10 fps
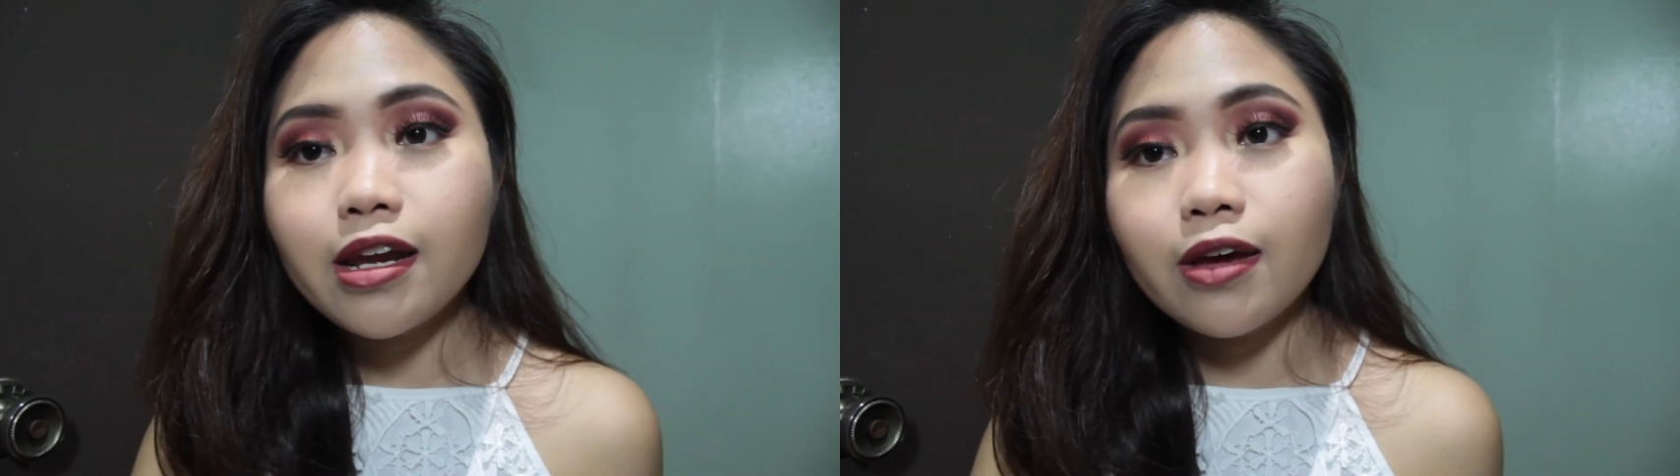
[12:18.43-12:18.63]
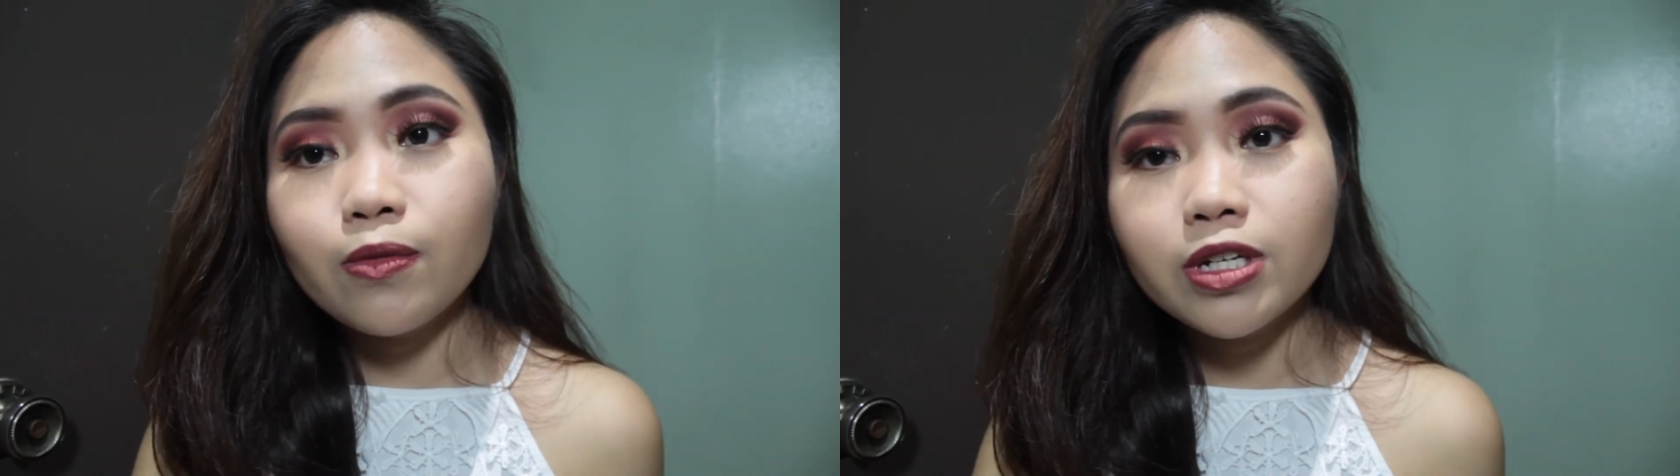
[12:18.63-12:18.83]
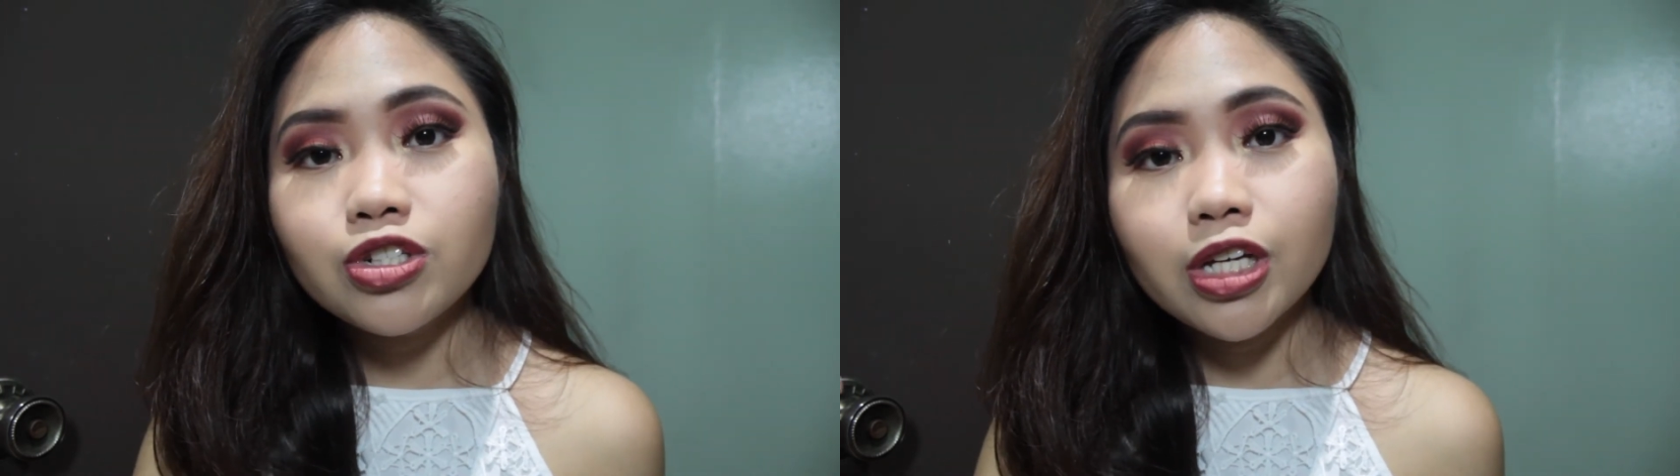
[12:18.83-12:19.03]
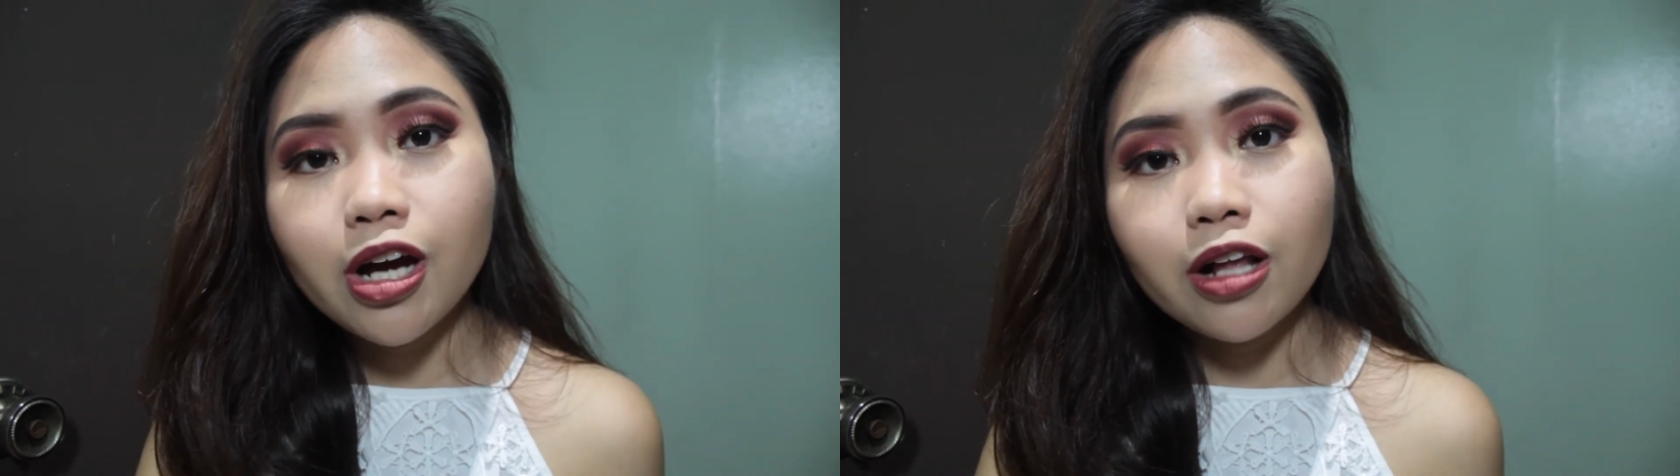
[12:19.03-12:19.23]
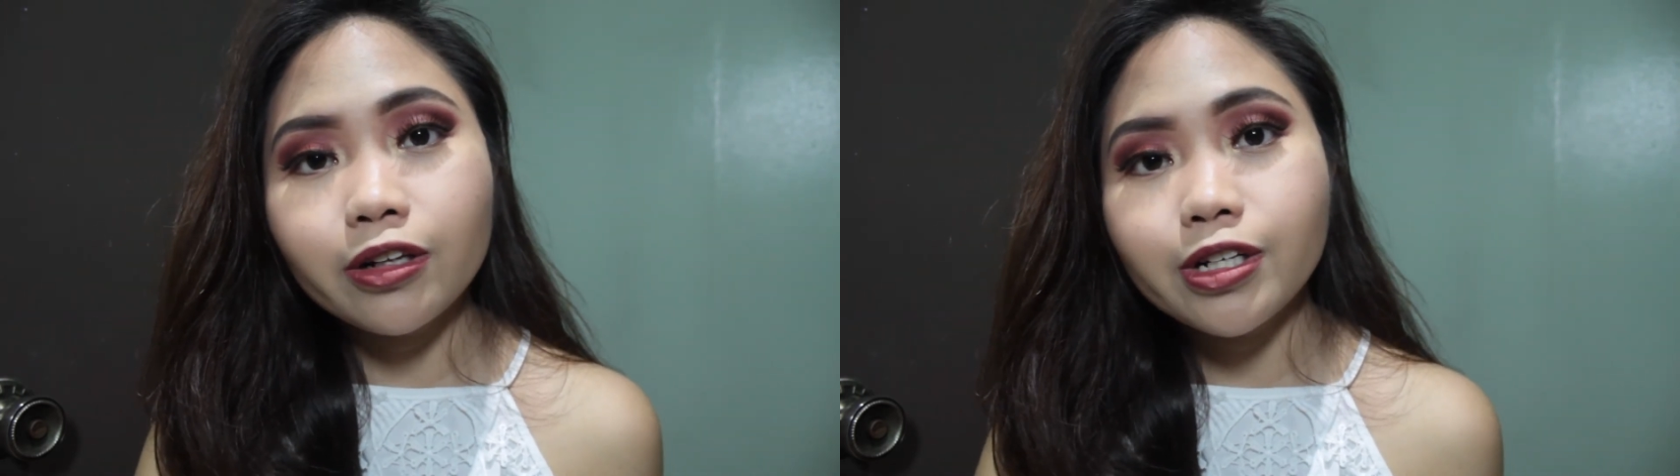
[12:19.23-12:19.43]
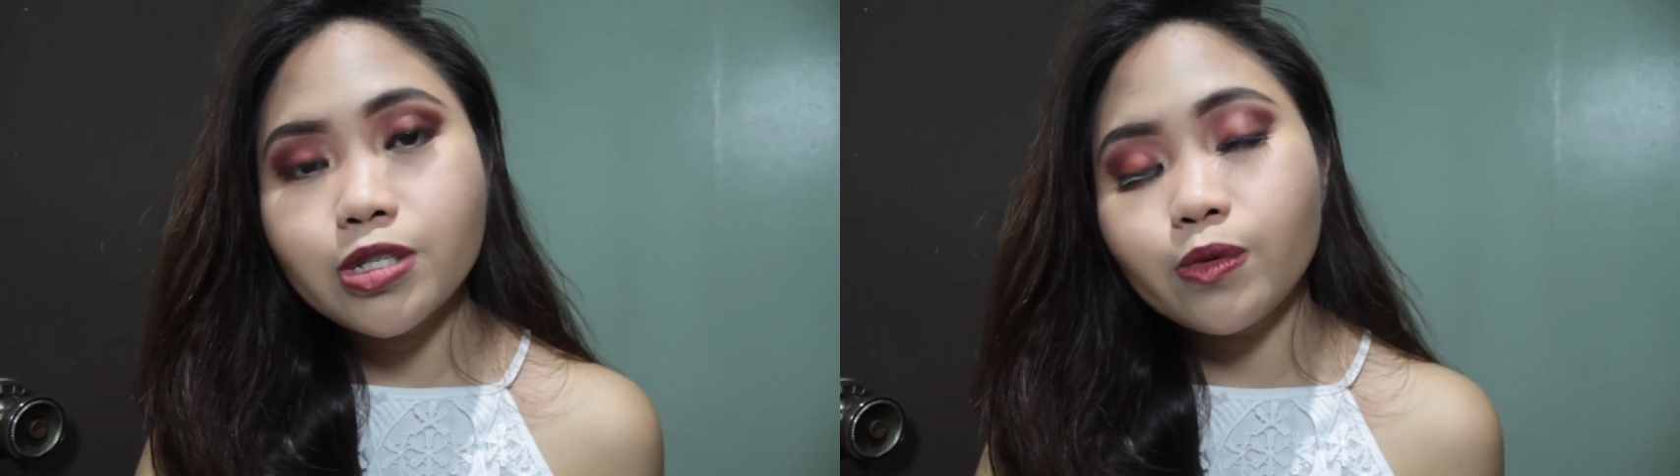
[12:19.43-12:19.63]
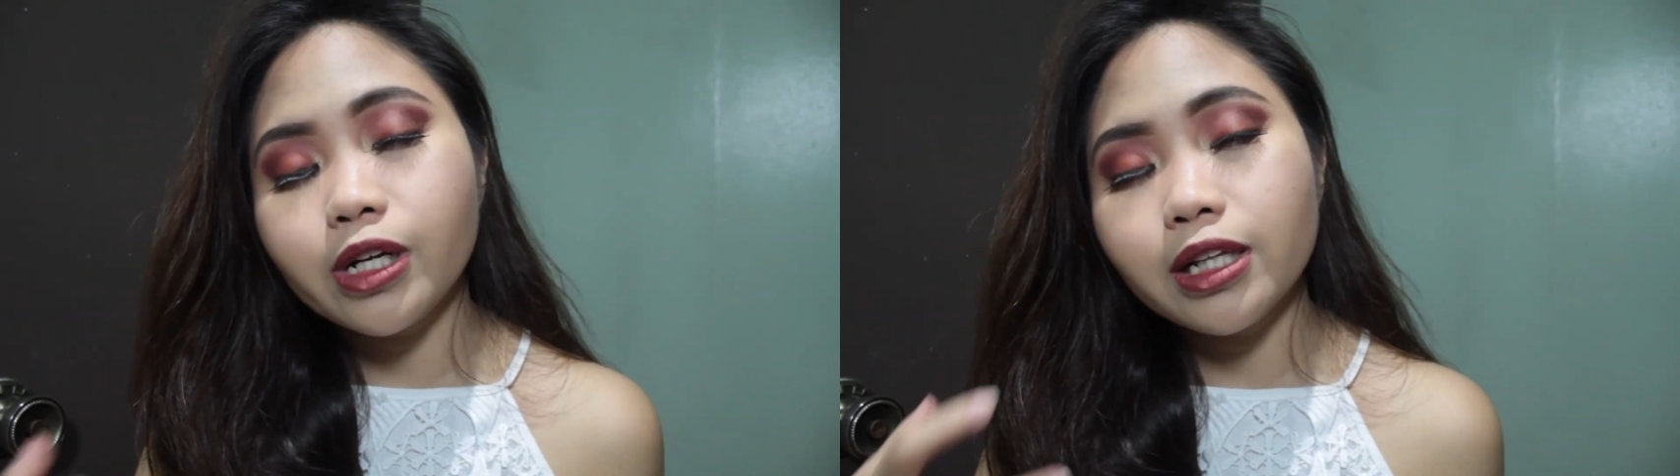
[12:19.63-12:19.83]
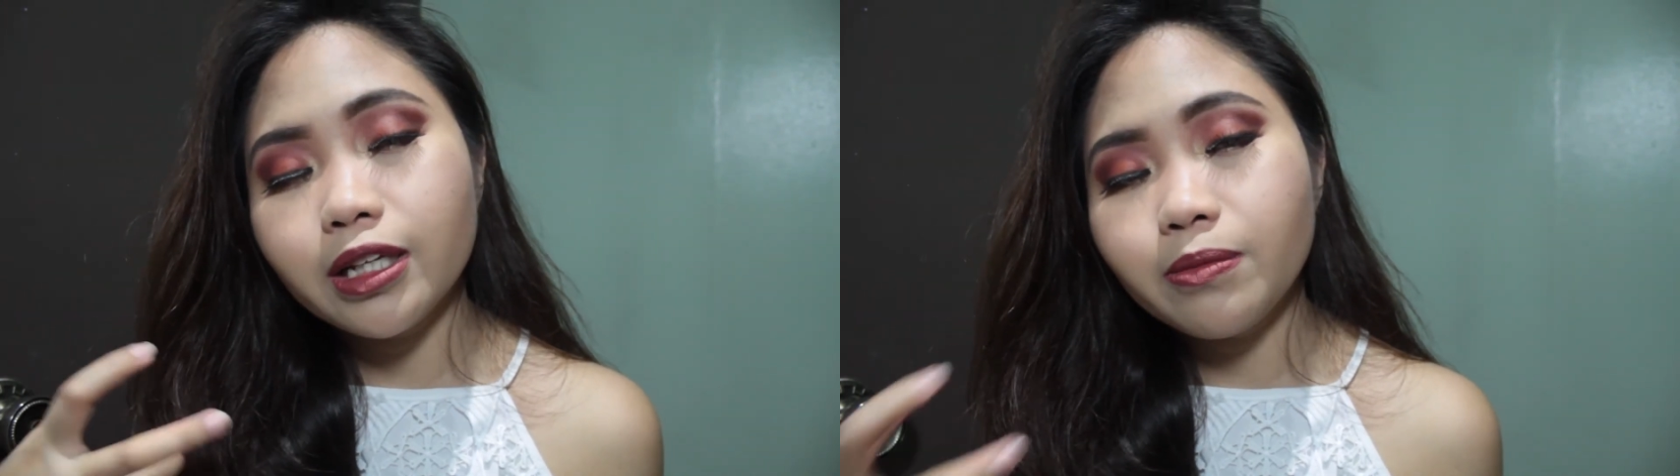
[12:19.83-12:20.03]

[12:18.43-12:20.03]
I wish the colors were a little